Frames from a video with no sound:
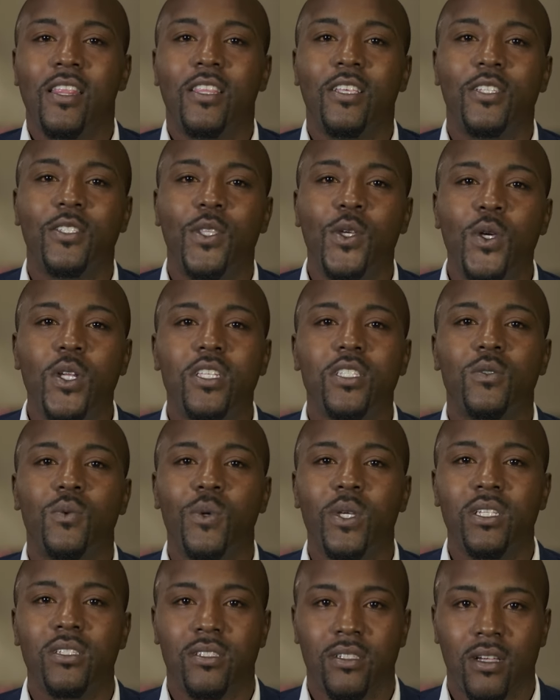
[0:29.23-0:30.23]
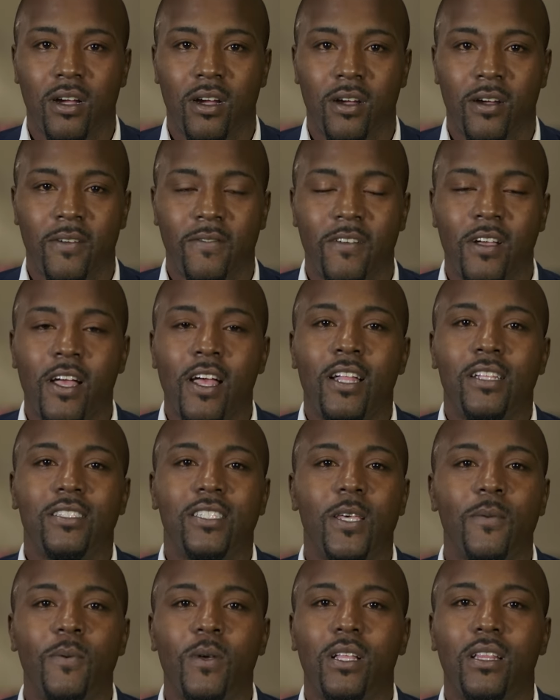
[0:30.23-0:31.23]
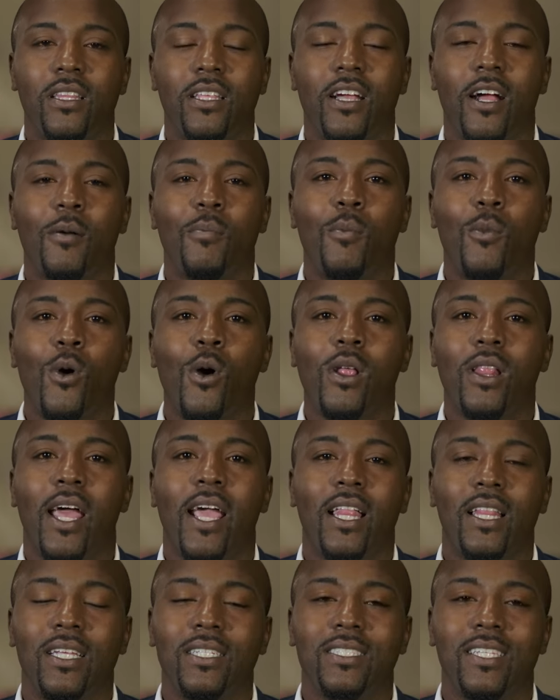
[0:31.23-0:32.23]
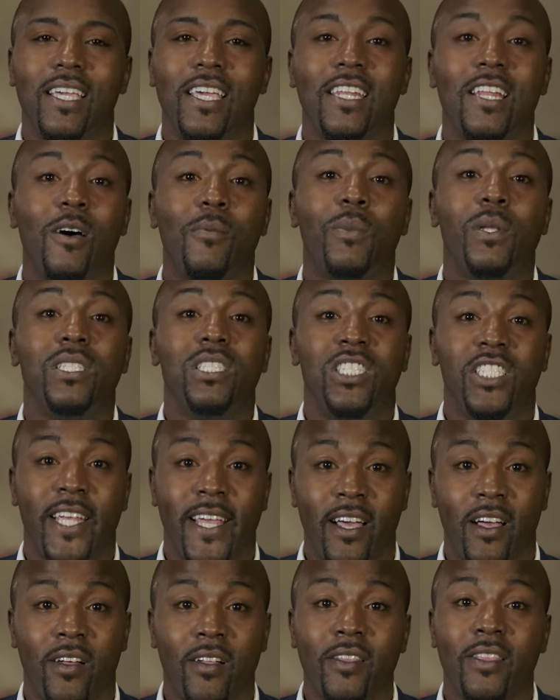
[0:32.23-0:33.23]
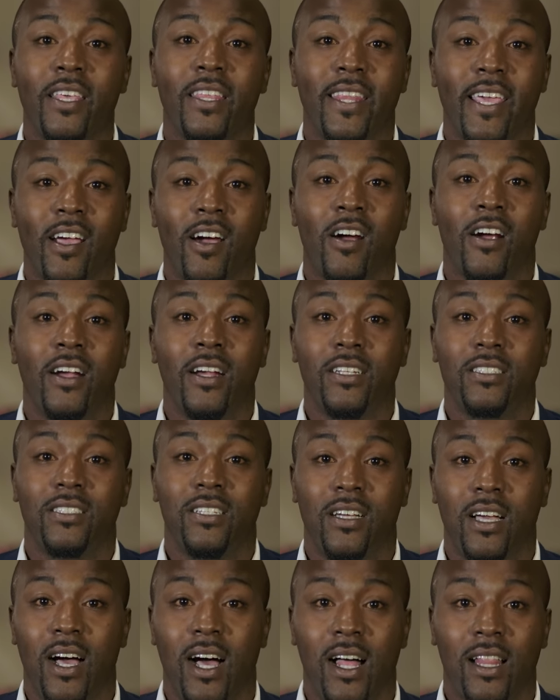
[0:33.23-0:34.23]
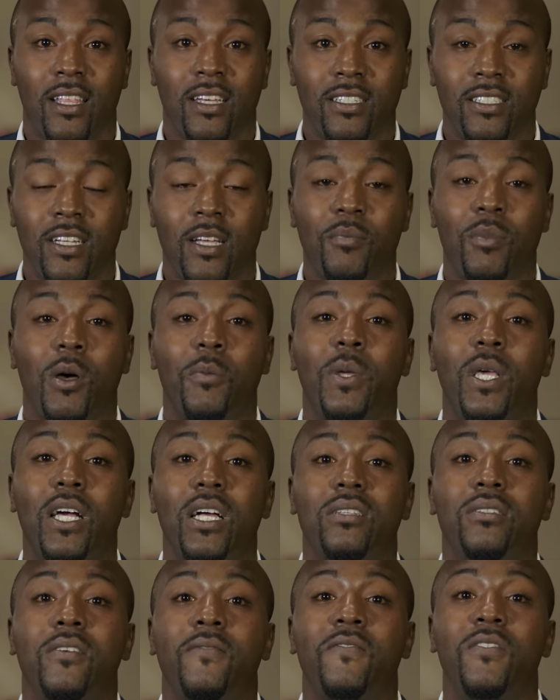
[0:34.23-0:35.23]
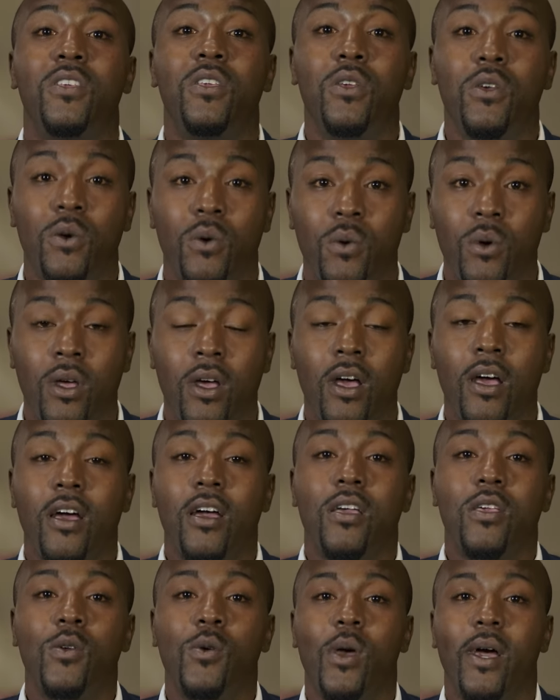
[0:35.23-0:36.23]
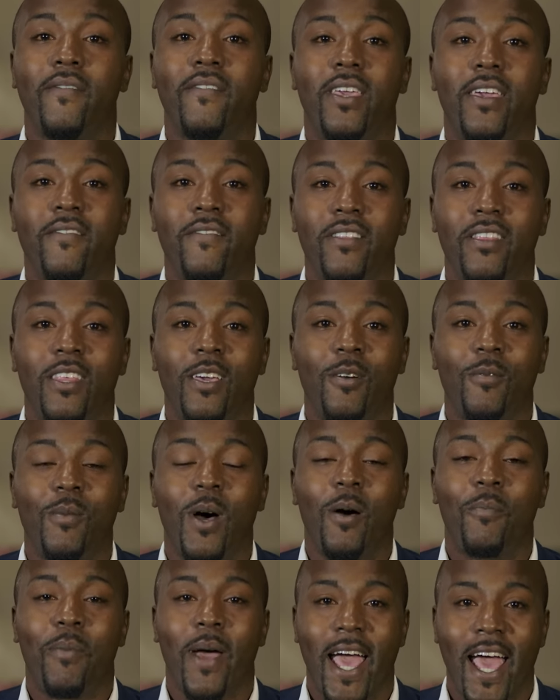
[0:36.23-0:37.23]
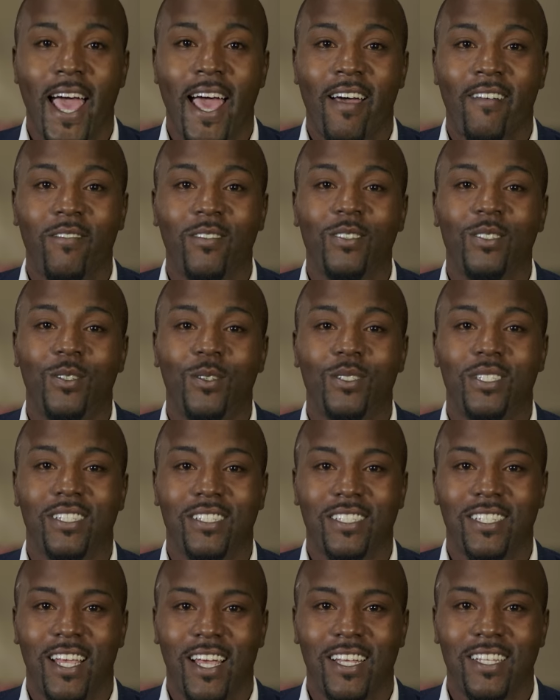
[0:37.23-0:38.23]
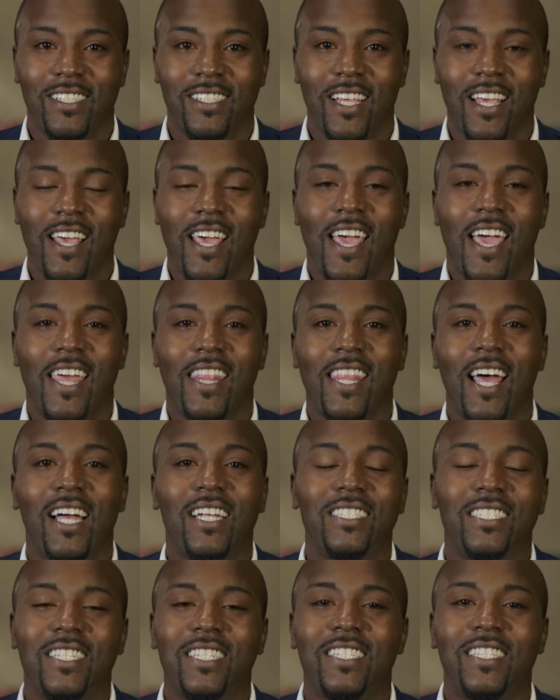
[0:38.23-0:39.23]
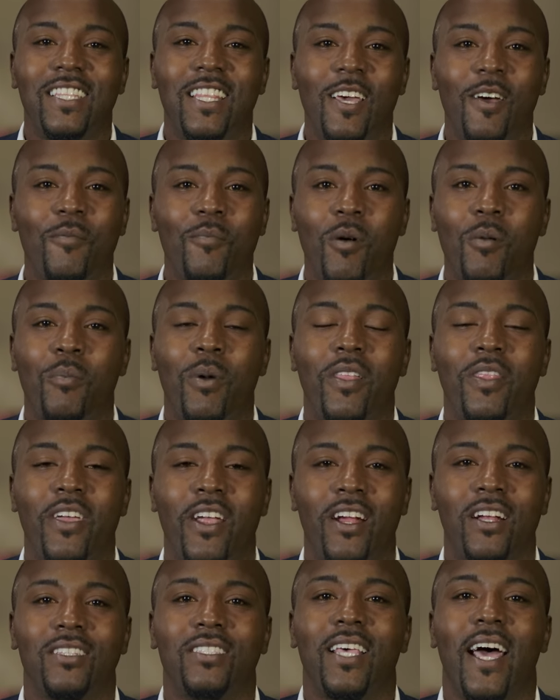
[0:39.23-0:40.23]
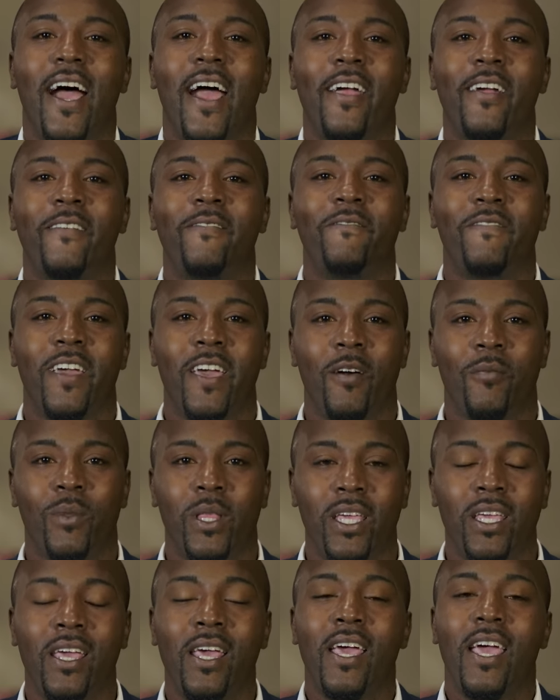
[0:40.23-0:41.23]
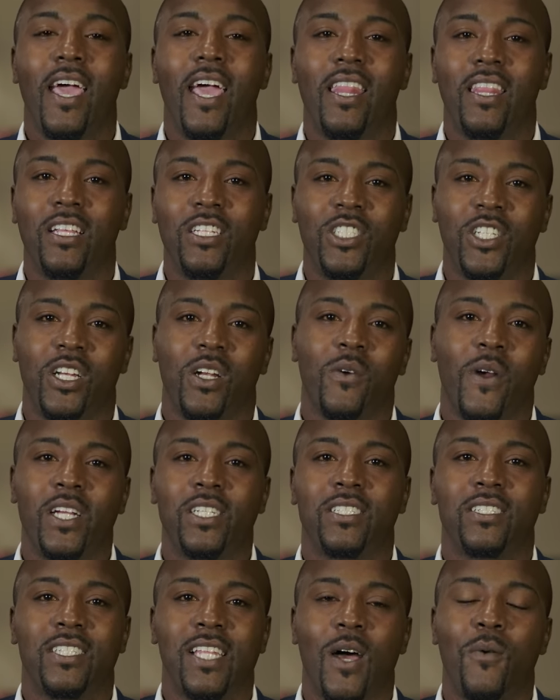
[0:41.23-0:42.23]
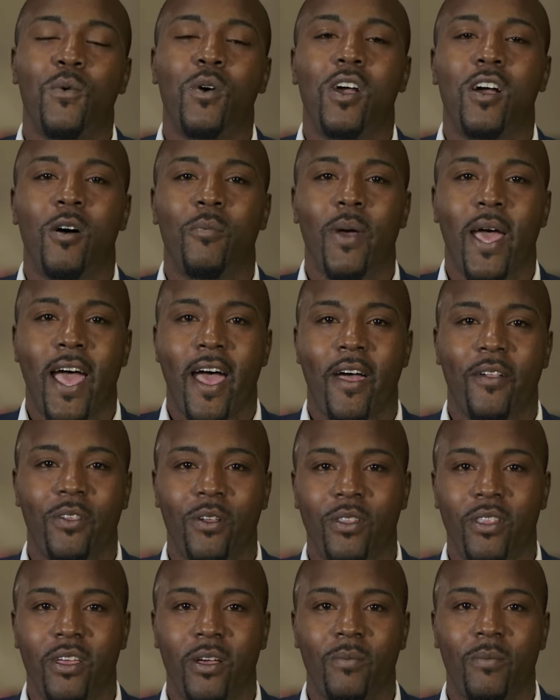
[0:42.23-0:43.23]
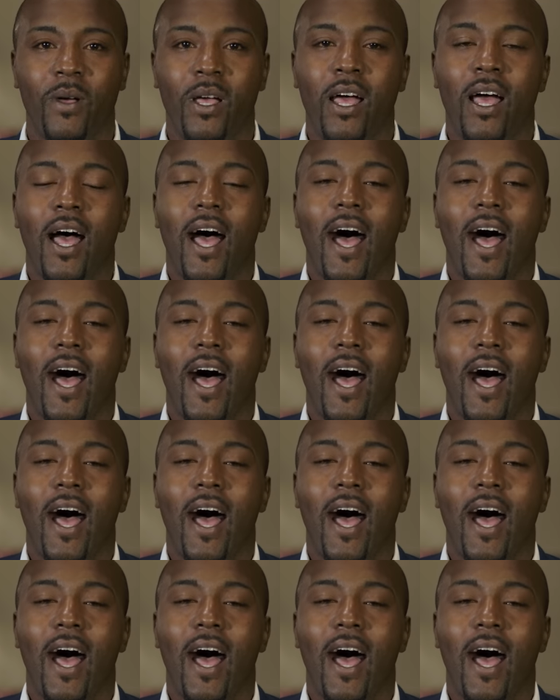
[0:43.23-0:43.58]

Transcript: The students we serve typically are more likely to end up in jail than they are to college. But because of you, you have given them a path to success, and not just them, but their entire family and the generations that will come after them.